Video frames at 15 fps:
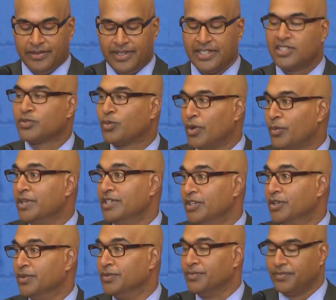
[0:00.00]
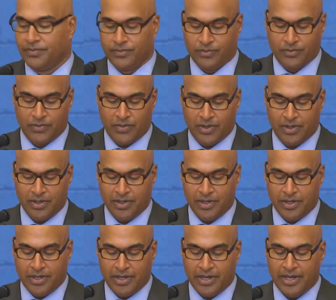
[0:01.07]
This is what we do.
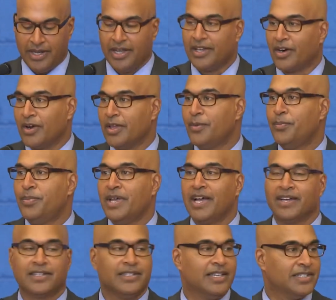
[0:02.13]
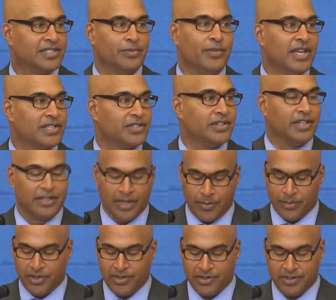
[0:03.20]
And our impact isn't measured in
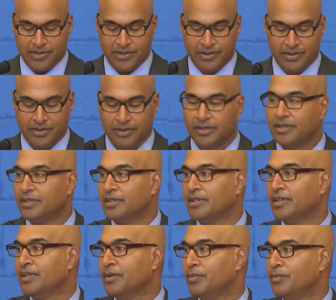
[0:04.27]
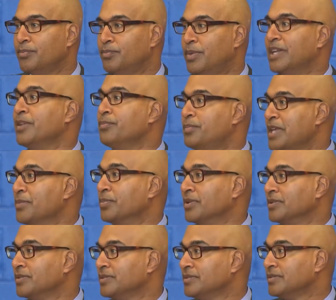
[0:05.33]
numbers, but in people.